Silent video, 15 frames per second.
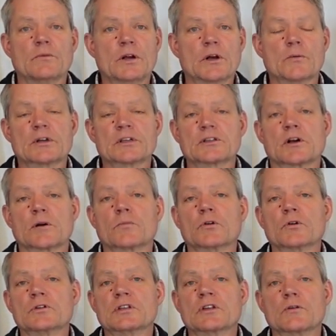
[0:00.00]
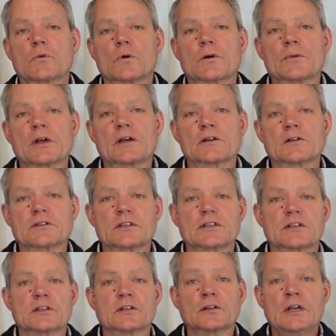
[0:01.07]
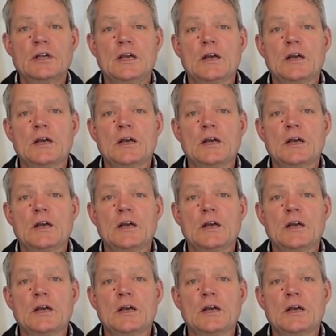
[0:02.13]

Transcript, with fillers: we don't want to start producing the wall panels until